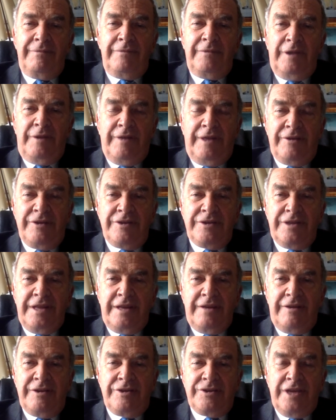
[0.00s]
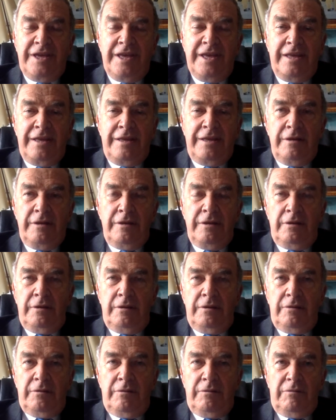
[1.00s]
you know, there is
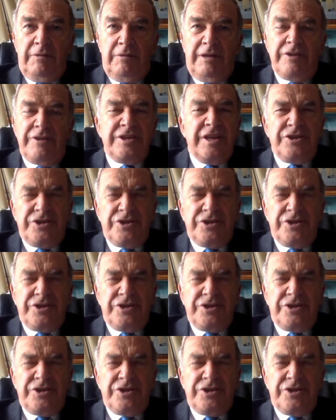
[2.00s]
a